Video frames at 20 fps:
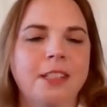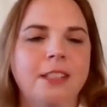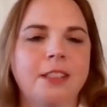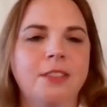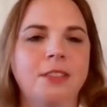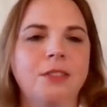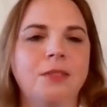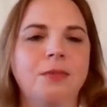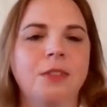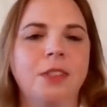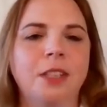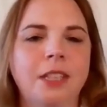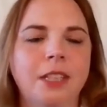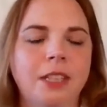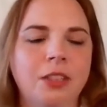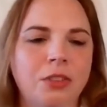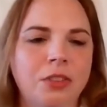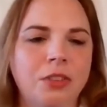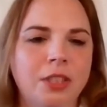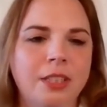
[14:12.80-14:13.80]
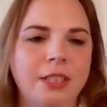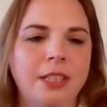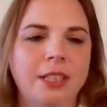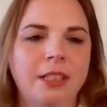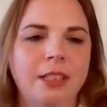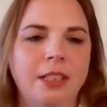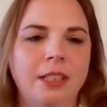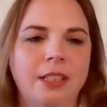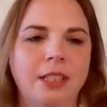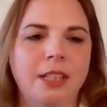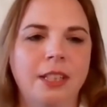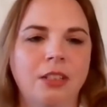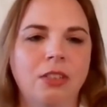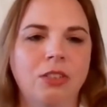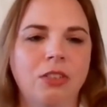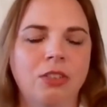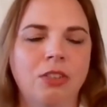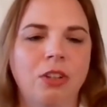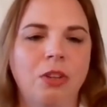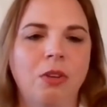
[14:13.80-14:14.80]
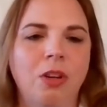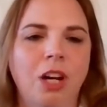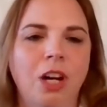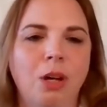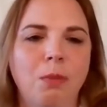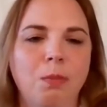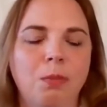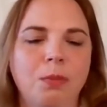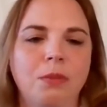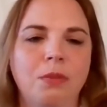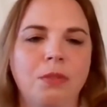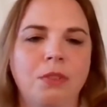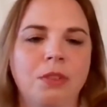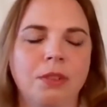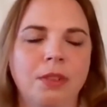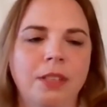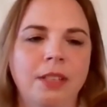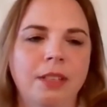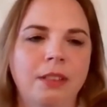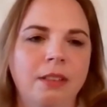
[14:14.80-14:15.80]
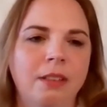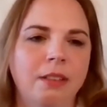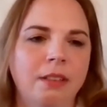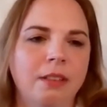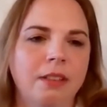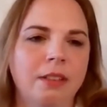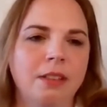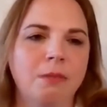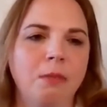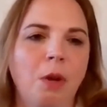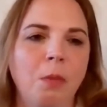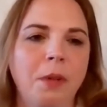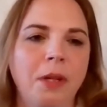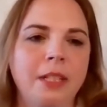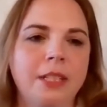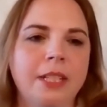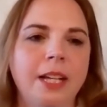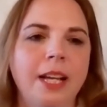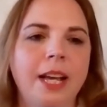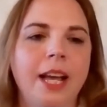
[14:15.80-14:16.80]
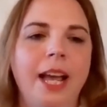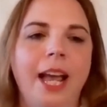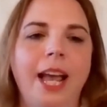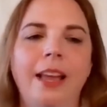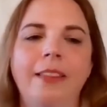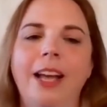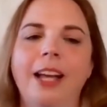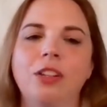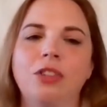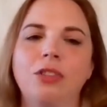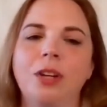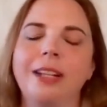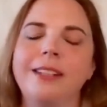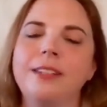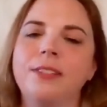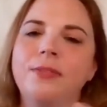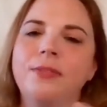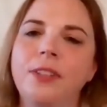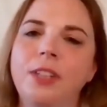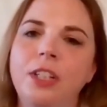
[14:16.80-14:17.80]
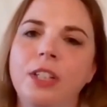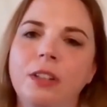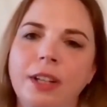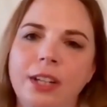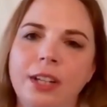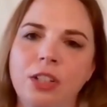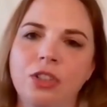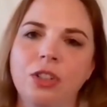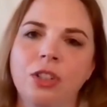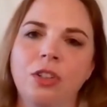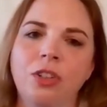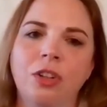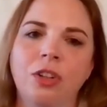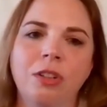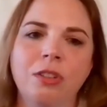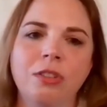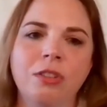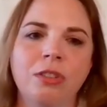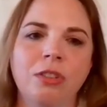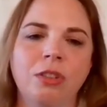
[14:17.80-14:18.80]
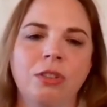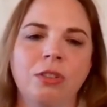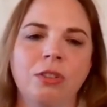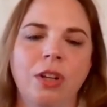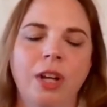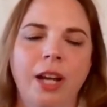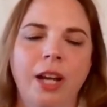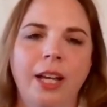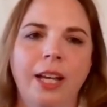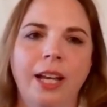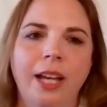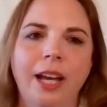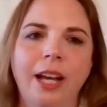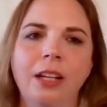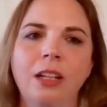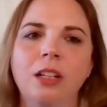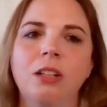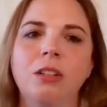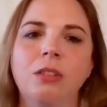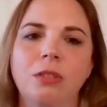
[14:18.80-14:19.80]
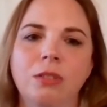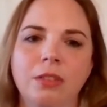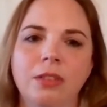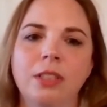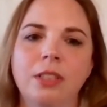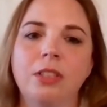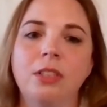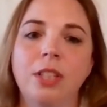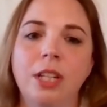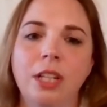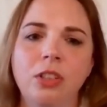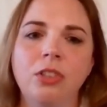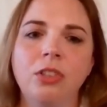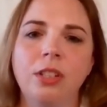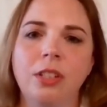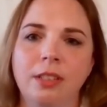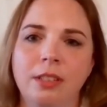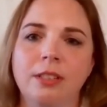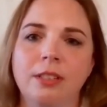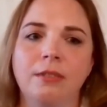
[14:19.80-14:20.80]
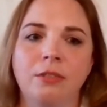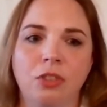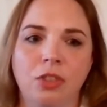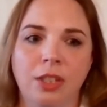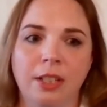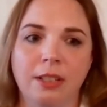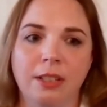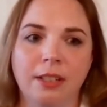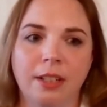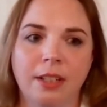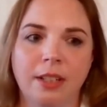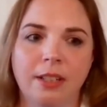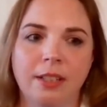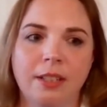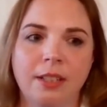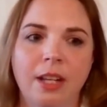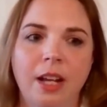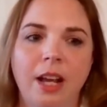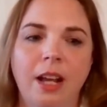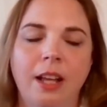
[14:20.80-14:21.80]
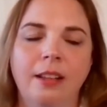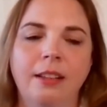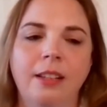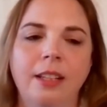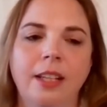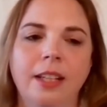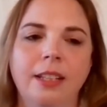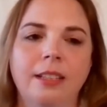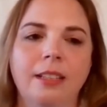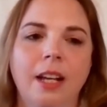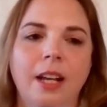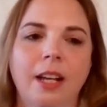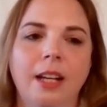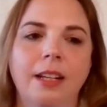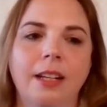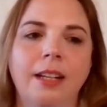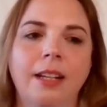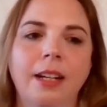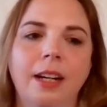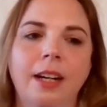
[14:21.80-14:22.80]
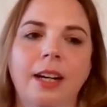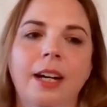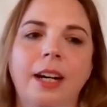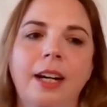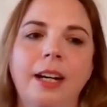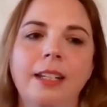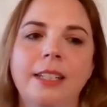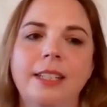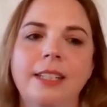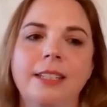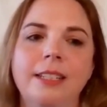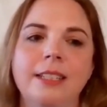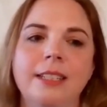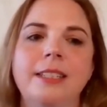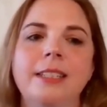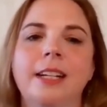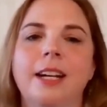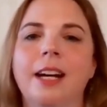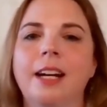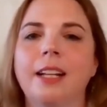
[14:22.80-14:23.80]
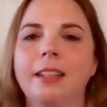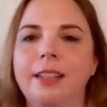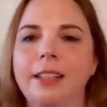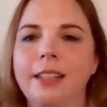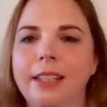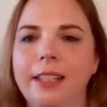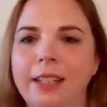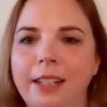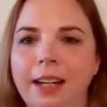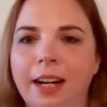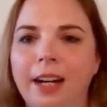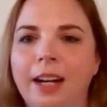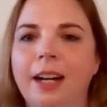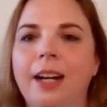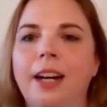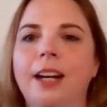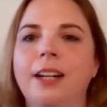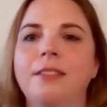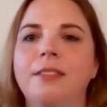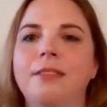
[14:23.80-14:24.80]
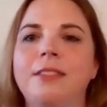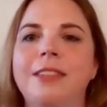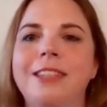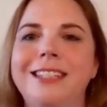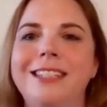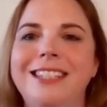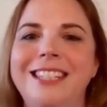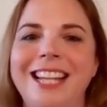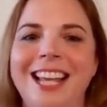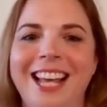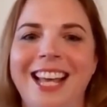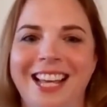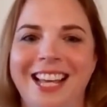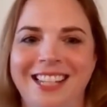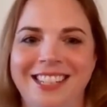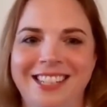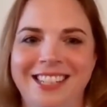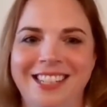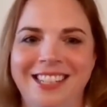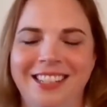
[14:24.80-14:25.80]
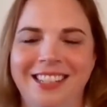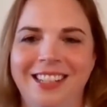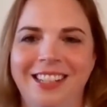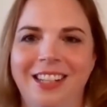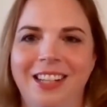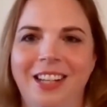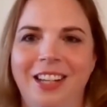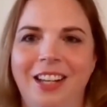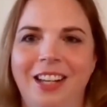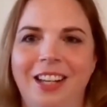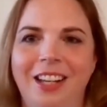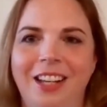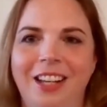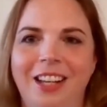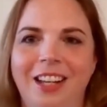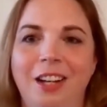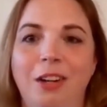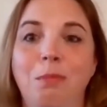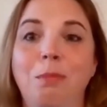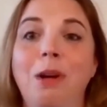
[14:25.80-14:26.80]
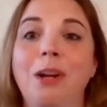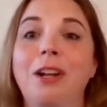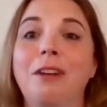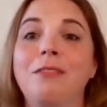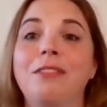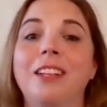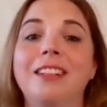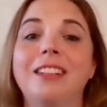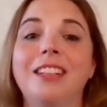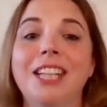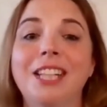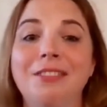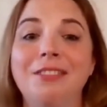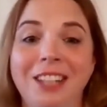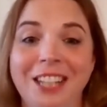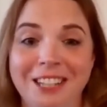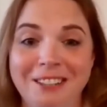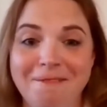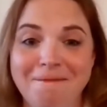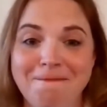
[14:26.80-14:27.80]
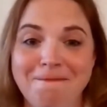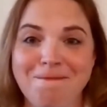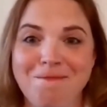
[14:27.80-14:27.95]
So it's really interesting that they show up during this moment, and that transfiguration also echoes the teachings of Jesus, that God is not the God of the dead, but of the living.